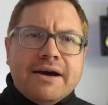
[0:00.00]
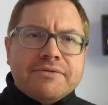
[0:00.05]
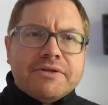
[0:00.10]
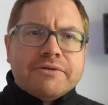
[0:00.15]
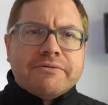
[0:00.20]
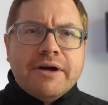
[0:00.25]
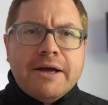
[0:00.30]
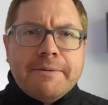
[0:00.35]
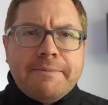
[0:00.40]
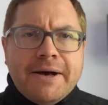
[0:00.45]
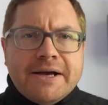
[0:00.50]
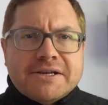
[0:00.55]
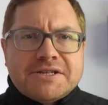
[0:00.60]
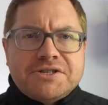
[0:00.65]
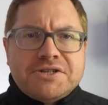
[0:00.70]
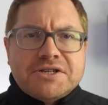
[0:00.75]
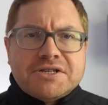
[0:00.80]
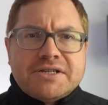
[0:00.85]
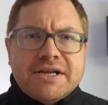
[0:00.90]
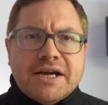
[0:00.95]
of the rear
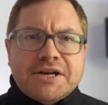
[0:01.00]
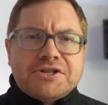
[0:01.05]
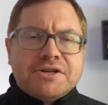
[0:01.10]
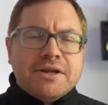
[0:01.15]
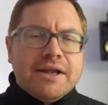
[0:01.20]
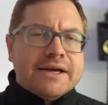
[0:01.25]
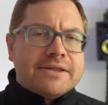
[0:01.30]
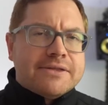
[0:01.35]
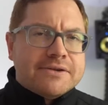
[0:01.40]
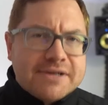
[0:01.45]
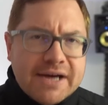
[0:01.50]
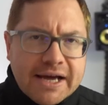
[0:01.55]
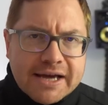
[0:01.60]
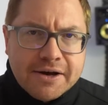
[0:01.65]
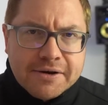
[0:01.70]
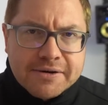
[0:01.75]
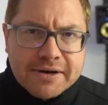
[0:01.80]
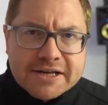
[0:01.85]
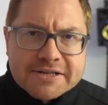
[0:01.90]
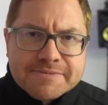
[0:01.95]
passenger section like the
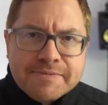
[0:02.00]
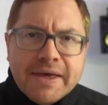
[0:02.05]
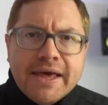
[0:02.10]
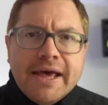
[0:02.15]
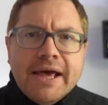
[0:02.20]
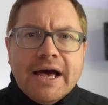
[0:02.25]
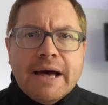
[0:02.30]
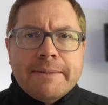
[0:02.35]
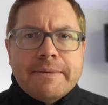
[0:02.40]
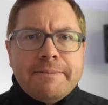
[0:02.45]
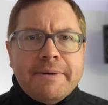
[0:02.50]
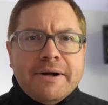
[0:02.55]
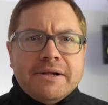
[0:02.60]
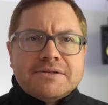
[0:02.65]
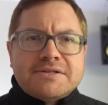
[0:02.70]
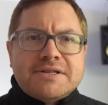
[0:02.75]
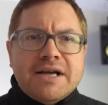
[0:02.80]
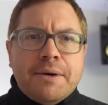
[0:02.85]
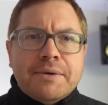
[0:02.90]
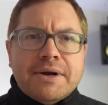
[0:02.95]
Taycan does, but
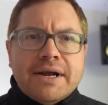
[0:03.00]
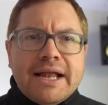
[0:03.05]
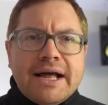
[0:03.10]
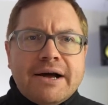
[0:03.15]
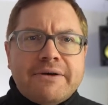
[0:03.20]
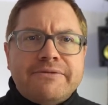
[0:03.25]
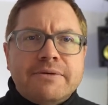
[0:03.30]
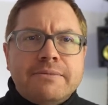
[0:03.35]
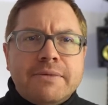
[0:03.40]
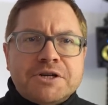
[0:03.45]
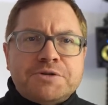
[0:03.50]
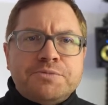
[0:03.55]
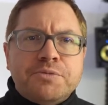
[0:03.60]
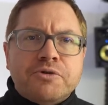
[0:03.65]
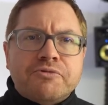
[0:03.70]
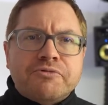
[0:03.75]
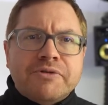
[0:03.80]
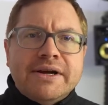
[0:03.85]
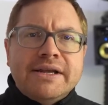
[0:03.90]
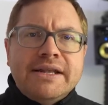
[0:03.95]
Polestar will allow for much
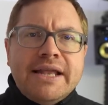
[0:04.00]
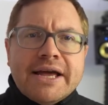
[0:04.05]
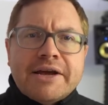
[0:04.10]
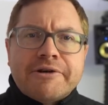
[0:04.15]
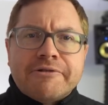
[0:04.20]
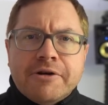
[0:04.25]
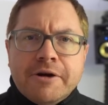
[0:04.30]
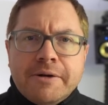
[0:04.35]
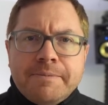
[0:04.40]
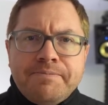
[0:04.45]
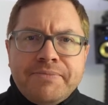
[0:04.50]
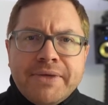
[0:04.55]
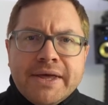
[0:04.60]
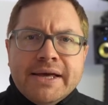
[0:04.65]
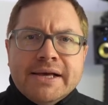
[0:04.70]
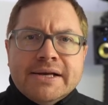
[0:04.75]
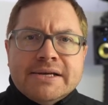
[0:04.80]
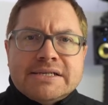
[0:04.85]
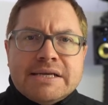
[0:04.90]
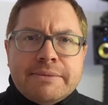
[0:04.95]
more rear legroom,
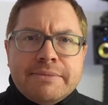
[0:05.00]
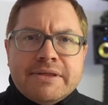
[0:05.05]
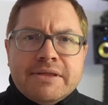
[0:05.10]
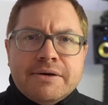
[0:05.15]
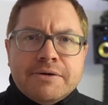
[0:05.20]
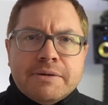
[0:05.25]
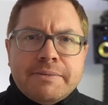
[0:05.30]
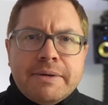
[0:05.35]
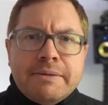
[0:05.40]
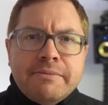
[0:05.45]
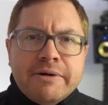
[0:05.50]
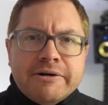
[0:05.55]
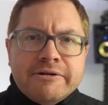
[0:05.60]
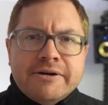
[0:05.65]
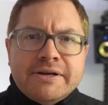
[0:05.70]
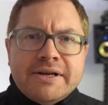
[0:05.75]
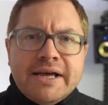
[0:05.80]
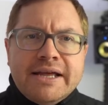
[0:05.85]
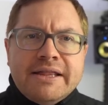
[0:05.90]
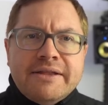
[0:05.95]
something that will be
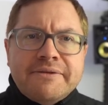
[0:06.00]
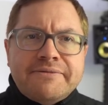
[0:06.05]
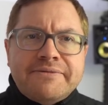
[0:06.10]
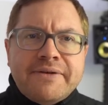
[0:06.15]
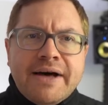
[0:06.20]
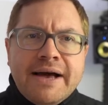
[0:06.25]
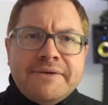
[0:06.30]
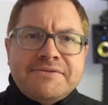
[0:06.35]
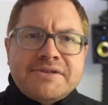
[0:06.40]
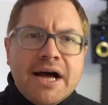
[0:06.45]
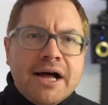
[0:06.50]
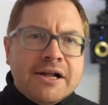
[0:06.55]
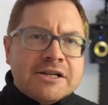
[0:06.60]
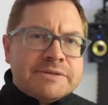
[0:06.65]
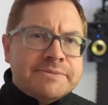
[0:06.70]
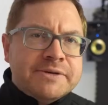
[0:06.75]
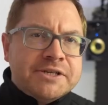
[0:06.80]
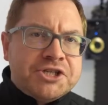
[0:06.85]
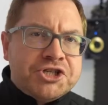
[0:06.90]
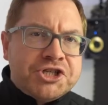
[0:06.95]
mirrored in the 5's
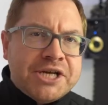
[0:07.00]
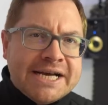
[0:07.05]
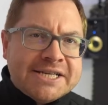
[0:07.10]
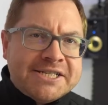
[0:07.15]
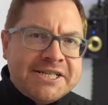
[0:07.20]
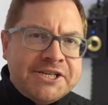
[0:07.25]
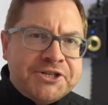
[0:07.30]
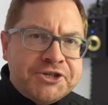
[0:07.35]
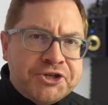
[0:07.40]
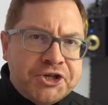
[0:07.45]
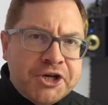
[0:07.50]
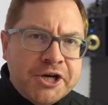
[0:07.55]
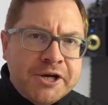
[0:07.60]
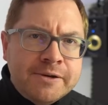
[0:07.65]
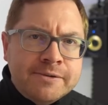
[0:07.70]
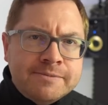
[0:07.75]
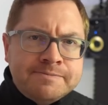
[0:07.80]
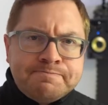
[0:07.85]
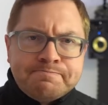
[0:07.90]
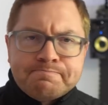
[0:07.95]
ultimate chassis
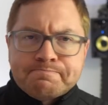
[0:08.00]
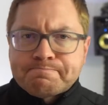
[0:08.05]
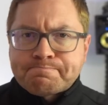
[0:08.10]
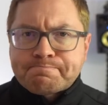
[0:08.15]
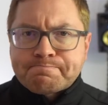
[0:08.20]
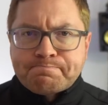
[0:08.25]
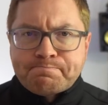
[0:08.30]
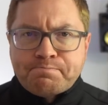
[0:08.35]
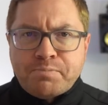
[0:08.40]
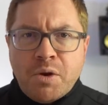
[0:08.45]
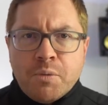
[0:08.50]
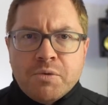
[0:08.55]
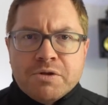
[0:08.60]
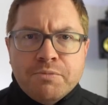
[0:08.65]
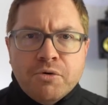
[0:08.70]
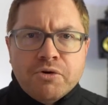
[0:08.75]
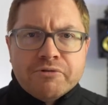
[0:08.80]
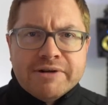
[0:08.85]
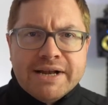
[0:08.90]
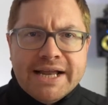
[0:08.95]
tune, with
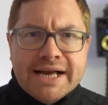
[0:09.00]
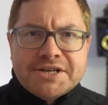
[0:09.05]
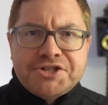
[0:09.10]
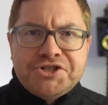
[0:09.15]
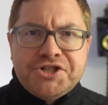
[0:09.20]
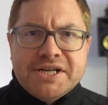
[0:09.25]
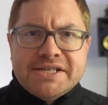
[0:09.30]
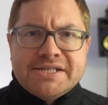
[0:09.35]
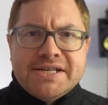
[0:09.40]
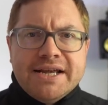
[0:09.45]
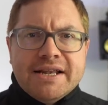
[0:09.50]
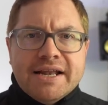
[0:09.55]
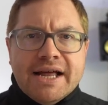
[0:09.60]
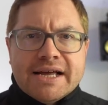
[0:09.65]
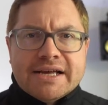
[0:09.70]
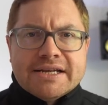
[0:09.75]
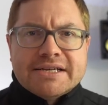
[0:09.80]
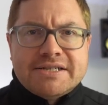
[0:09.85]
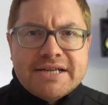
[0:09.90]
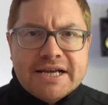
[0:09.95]
more relaxed
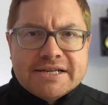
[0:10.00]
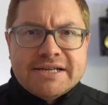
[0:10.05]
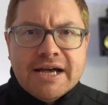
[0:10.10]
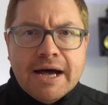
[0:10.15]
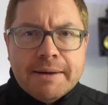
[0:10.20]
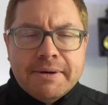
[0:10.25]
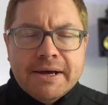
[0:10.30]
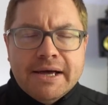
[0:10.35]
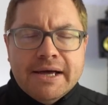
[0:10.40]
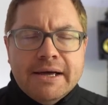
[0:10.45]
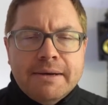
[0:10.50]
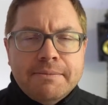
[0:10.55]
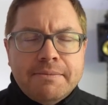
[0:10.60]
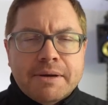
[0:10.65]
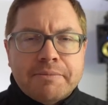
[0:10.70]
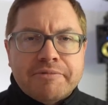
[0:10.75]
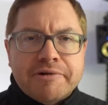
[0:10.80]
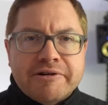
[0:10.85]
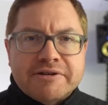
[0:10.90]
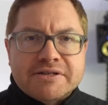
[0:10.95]
GT-like setup
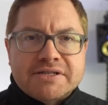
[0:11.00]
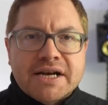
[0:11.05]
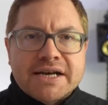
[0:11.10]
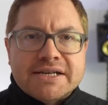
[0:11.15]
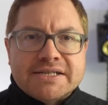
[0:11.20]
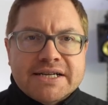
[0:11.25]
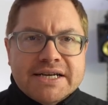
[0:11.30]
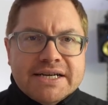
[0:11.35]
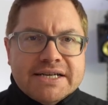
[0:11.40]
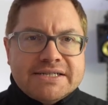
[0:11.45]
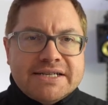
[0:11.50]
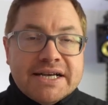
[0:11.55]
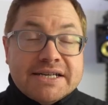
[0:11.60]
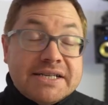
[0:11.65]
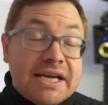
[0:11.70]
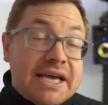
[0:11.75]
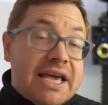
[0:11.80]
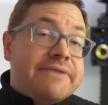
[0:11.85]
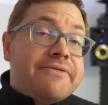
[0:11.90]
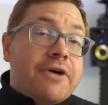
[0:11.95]
being prioritised,
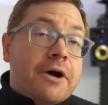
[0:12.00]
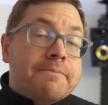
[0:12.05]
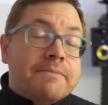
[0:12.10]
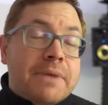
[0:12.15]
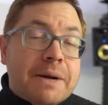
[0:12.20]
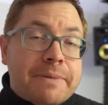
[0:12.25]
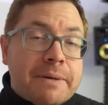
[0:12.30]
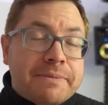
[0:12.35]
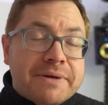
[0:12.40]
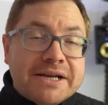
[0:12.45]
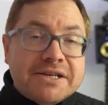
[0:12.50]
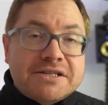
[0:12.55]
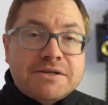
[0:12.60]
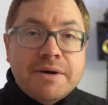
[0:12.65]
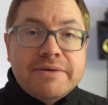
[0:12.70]
says Evo. I'll pop a link to